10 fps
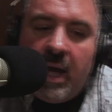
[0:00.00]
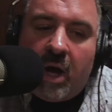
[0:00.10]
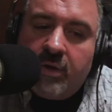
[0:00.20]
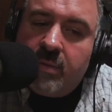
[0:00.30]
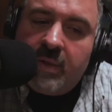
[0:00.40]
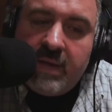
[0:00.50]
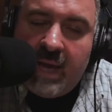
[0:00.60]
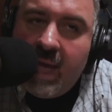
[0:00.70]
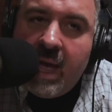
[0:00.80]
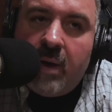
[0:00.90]
Ultimately,
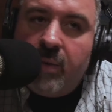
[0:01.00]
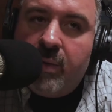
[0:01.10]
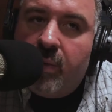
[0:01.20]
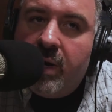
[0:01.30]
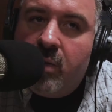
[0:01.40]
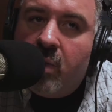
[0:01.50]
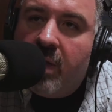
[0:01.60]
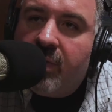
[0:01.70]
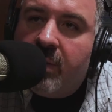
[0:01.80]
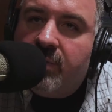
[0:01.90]
yeah, we, we didn't
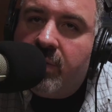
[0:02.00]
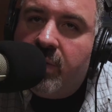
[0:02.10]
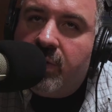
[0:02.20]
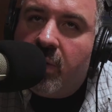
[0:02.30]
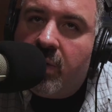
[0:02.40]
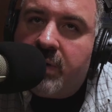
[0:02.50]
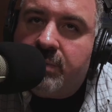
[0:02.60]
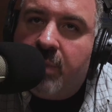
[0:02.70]
want them to endorse,